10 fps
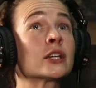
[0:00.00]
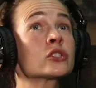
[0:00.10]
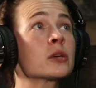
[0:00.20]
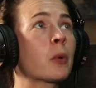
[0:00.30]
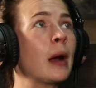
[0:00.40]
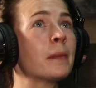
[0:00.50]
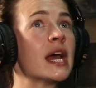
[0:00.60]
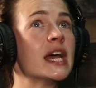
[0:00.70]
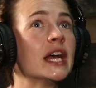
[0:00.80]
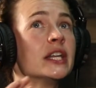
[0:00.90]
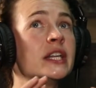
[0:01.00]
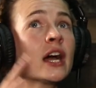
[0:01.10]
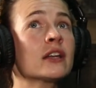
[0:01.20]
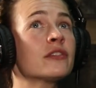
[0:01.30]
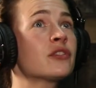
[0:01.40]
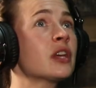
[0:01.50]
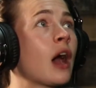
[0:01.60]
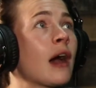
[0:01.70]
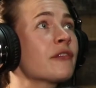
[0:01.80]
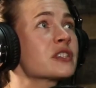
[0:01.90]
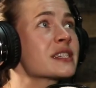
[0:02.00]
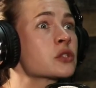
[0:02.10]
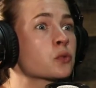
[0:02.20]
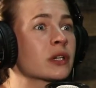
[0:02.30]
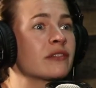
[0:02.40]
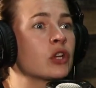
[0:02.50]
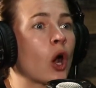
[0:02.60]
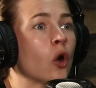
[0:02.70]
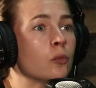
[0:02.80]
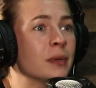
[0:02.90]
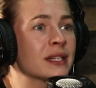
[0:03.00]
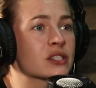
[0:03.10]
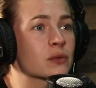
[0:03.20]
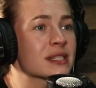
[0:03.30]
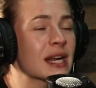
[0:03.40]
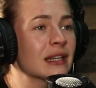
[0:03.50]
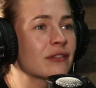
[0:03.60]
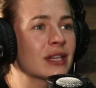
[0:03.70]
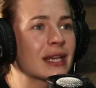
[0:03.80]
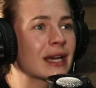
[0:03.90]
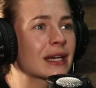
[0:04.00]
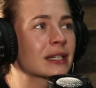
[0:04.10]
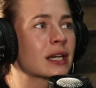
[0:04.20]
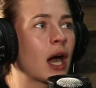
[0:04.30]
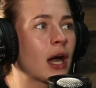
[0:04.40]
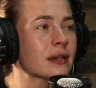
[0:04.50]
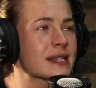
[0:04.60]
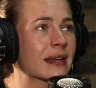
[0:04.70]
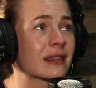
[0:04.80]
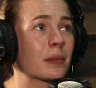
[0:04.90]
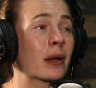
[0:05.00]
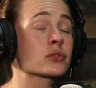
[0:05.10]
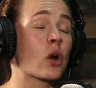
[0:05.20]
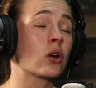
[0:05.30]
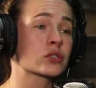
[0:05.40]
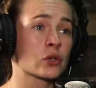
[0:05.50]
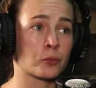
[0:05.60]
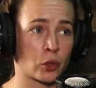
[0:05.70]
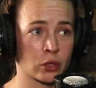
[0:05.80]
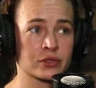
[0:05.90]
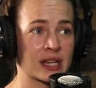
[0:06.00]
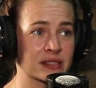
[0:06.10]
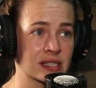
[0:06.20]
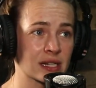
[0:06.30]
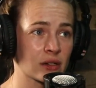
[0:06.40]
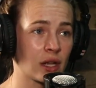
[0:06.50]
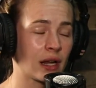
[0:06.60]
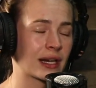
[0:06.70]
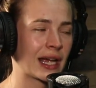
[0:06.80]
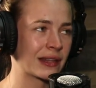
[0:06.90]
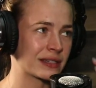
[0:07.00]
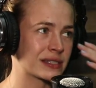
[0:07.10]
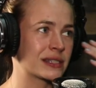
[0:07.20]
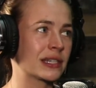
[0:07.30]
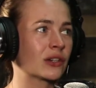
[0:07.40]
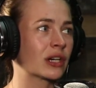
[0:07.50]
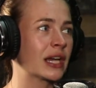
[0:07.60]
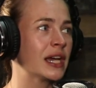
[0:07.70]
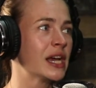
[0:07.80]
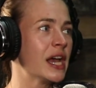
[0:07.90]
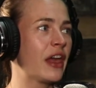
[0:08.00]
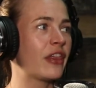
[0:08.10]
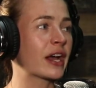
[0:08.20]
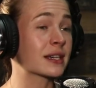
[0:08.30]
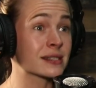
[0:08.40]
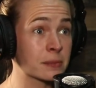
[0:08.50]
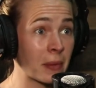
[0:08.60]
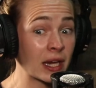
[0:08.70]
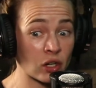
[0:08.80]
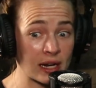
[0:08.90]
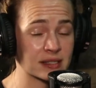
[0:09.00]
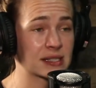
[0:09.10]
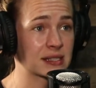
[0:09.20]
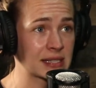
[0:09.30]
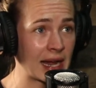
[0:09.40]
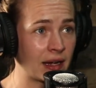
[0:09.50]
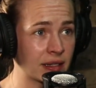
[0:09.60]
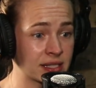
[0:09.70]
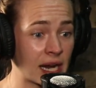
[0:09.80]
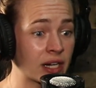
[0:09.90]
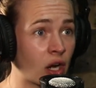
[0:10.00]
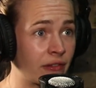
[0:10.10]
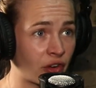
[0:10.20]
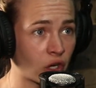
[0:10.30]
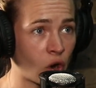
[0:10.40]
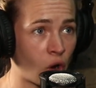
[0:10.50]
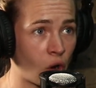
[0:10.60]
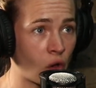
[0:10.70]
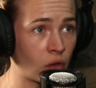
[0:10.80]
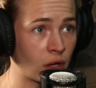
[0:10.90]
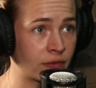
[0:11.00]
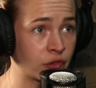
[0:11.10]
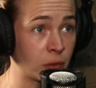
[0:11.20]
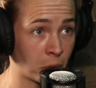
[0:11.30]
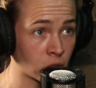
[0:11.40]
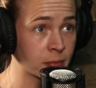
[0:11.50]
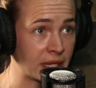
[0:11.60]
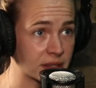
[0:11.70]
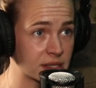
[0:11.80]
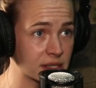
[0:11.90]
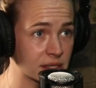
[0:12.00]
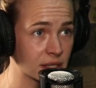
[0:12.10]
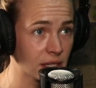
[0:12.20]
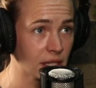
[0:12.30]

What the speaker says: But here's the problem. None of the offices were even open, so it's not even like I could contact them. I was also protesting a lot, and I had this theory that because the mayor has to sign off on all of the permits.